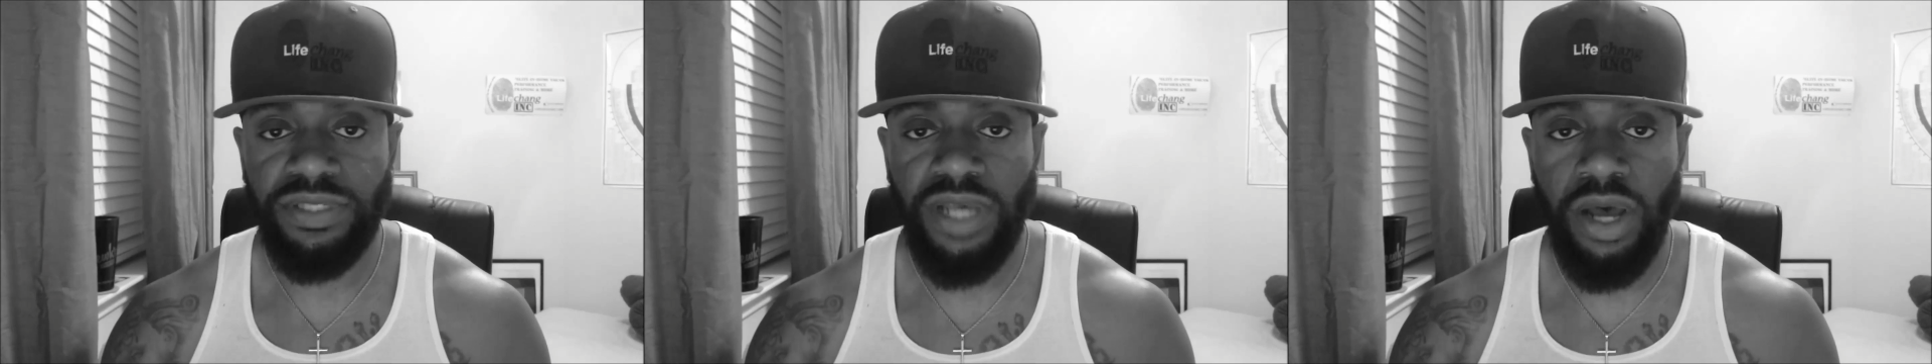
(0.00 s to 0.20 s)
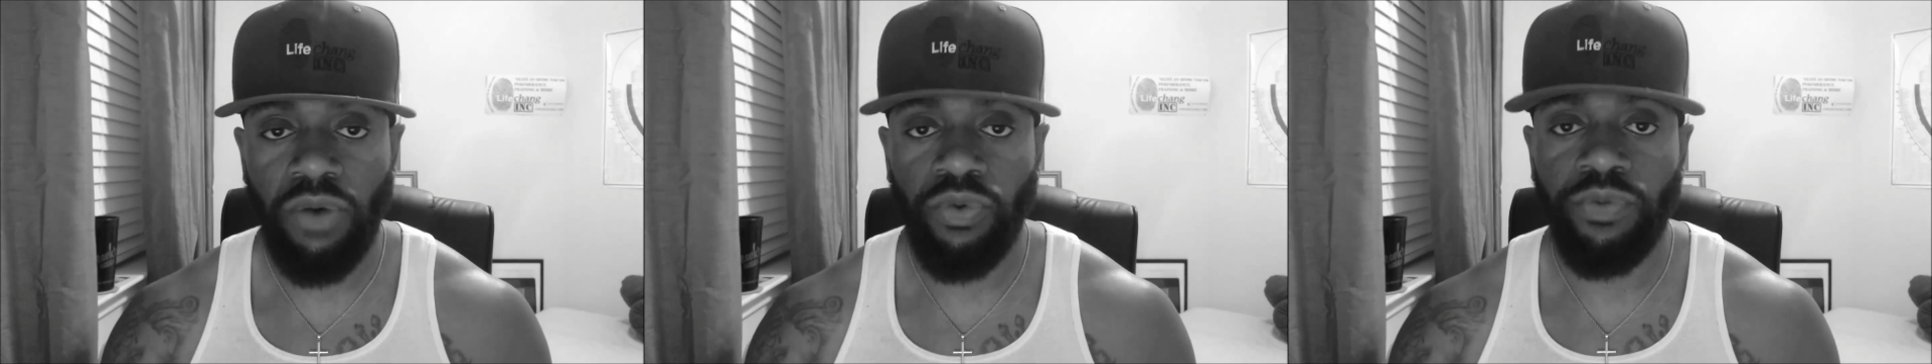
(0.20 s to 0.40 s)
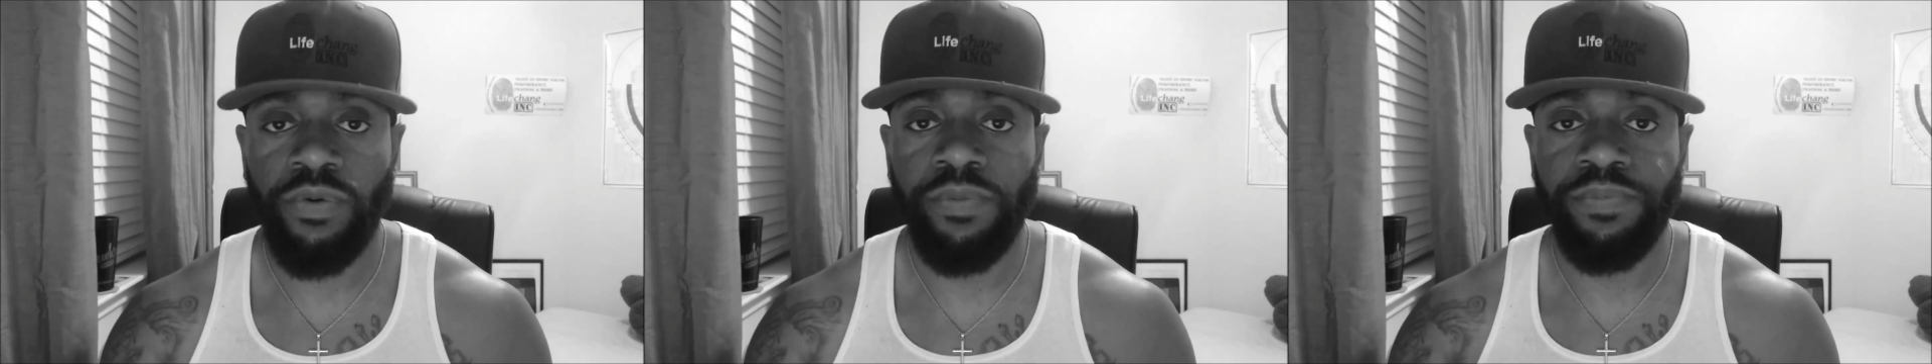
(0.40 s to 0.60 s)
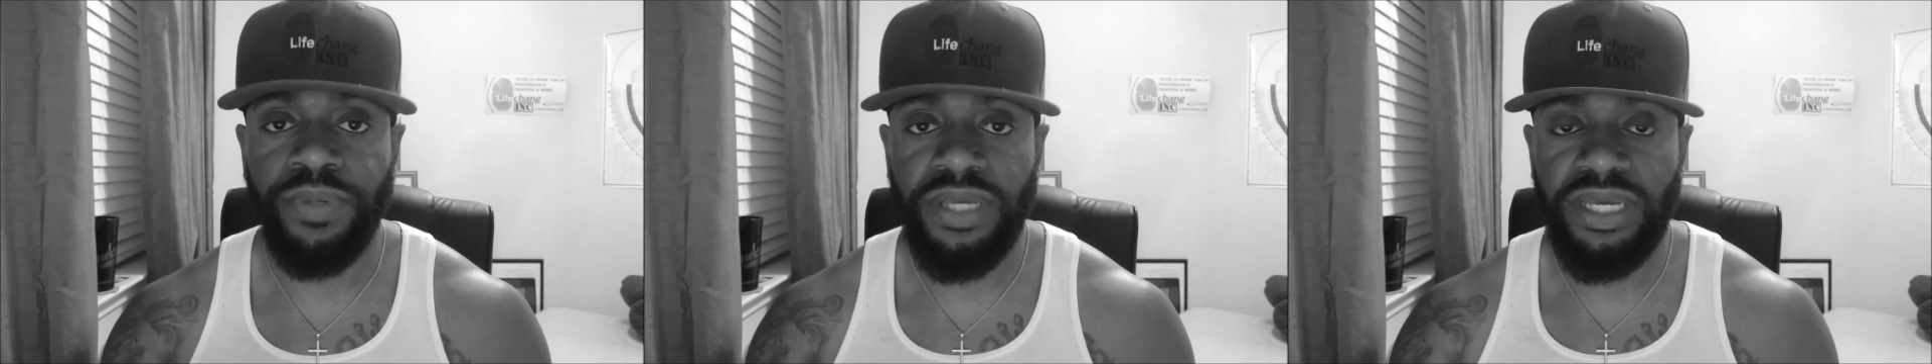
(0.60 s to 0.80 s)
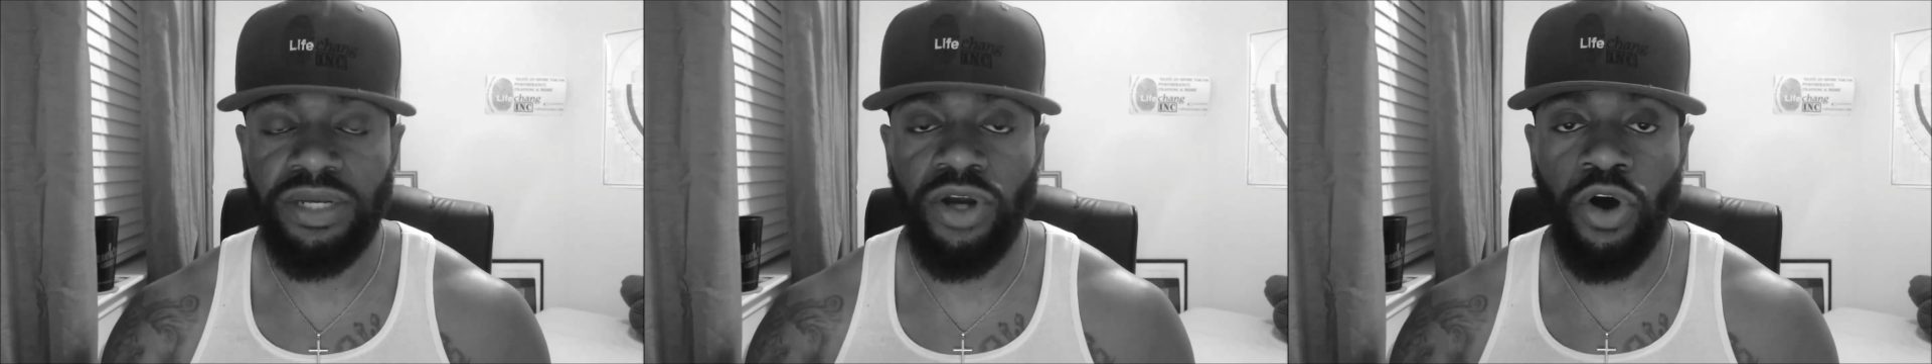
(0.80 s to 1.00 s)
song would
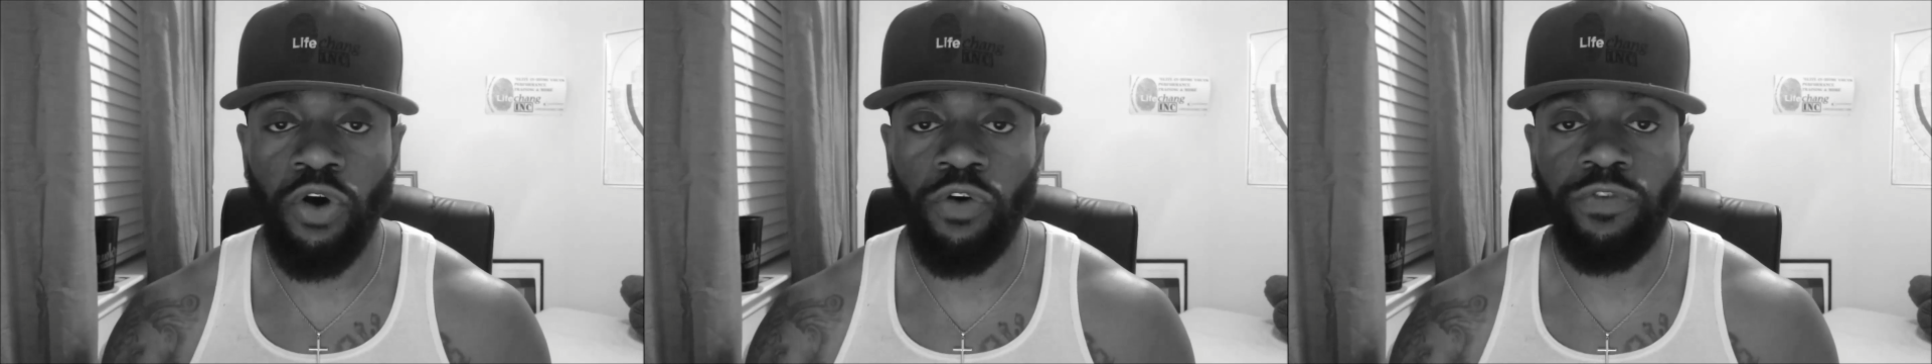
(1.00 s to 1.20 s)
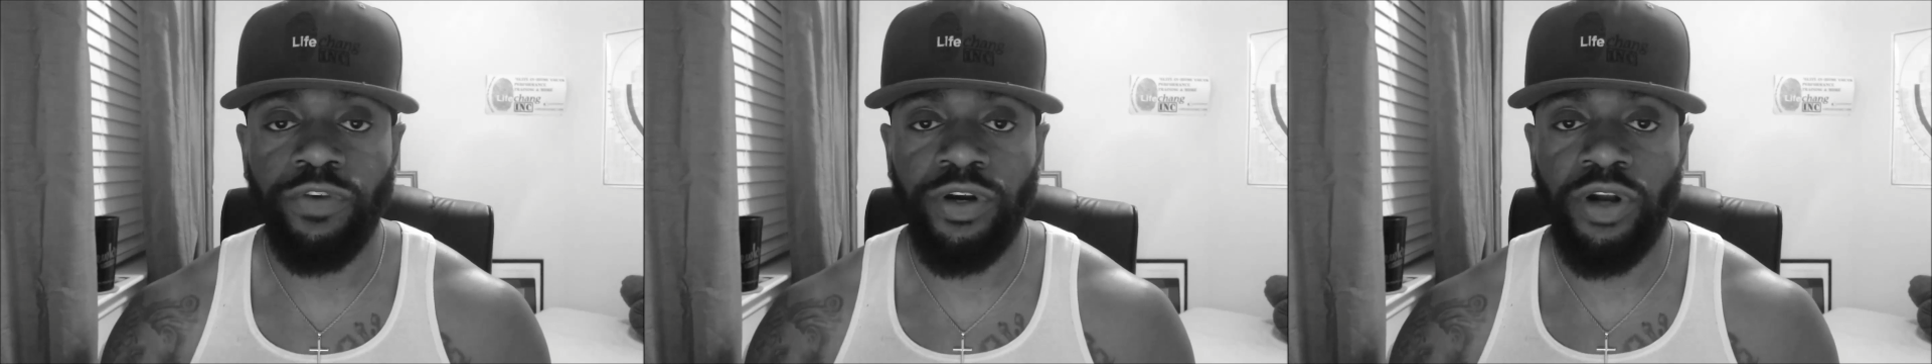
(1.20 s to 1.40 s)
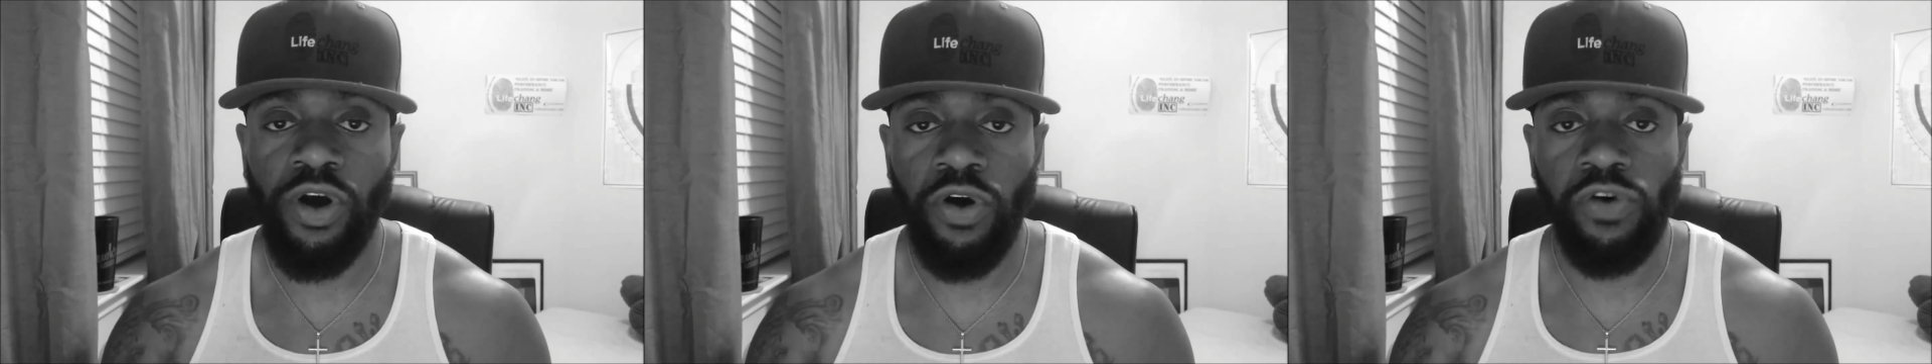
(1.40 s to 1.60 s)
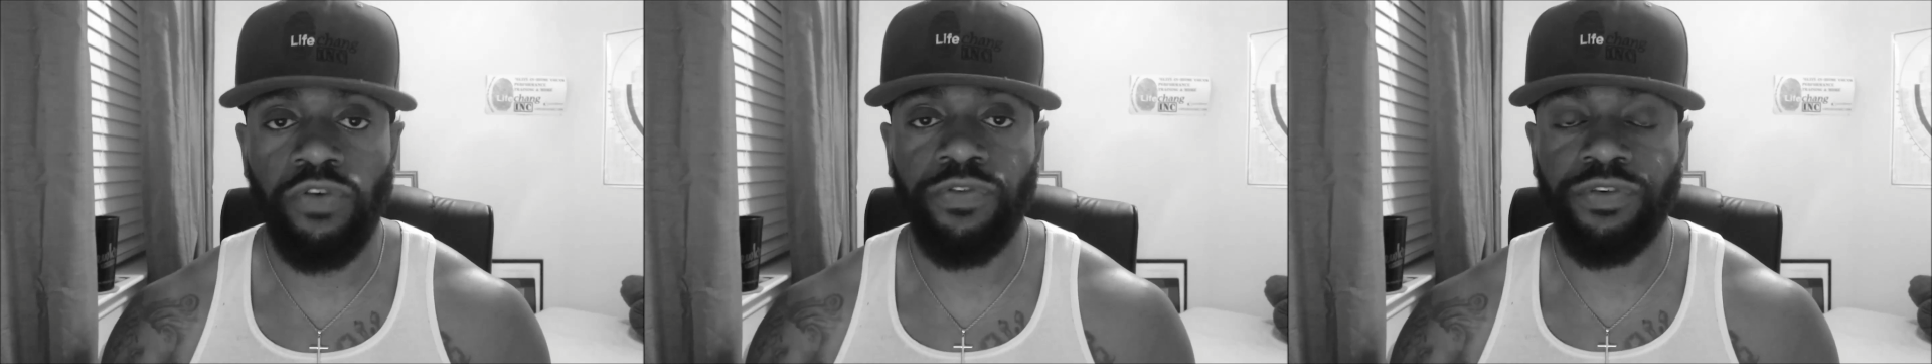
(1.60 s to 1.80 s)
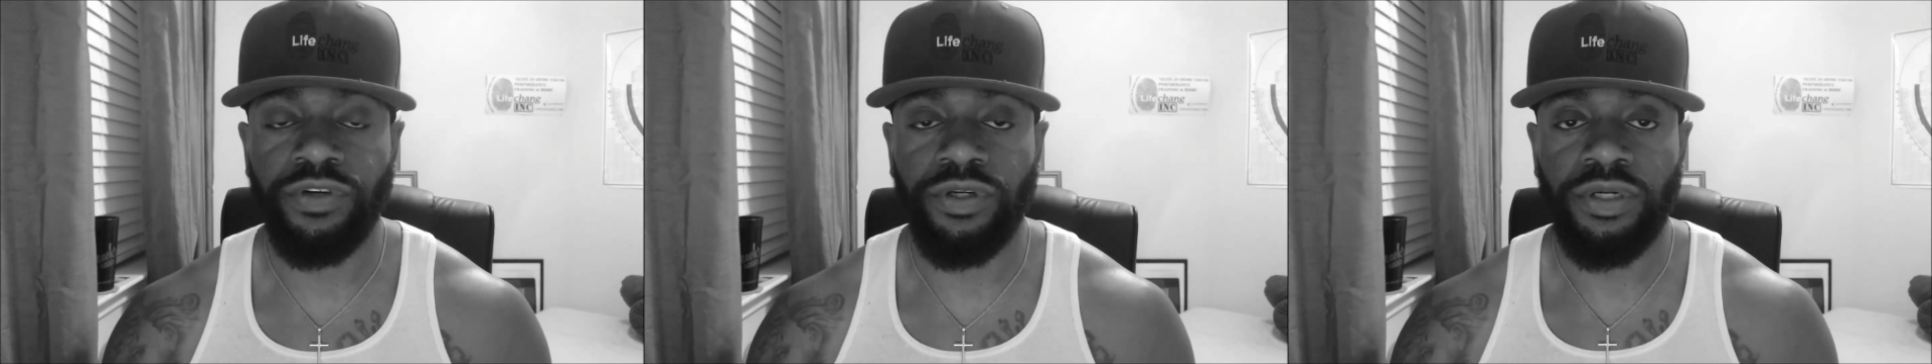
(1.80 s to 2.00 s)
repeat over and
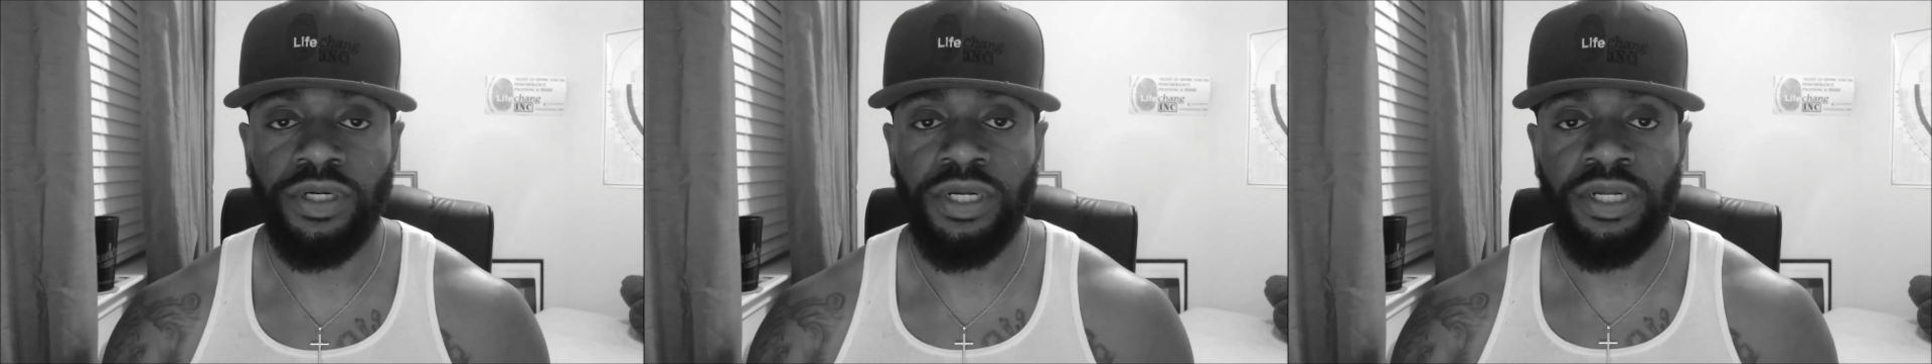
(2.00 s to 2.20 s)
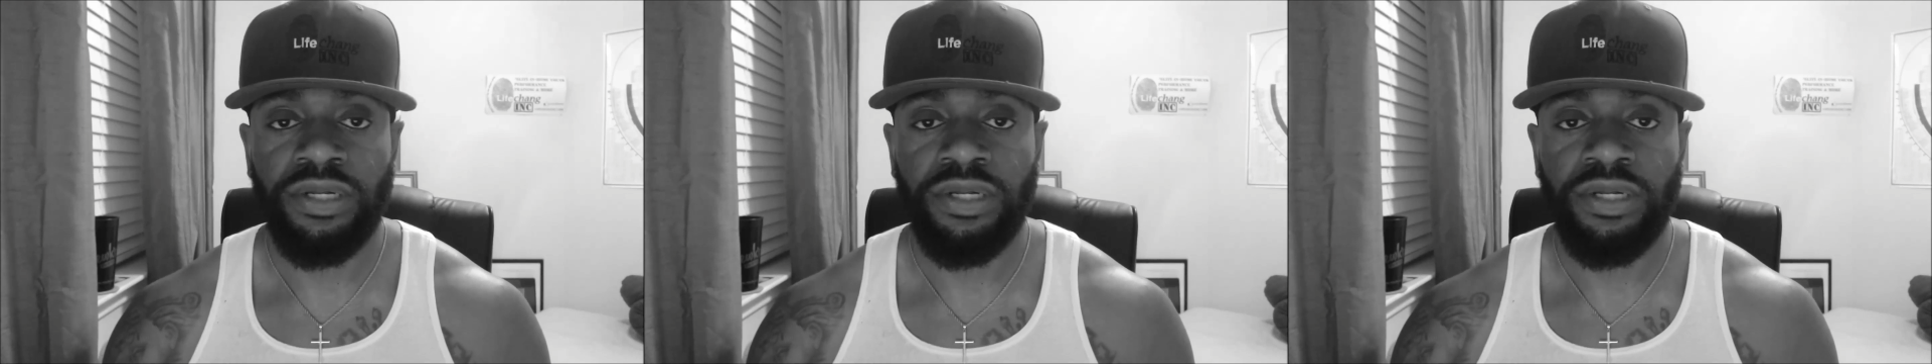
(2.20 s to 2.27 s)
over.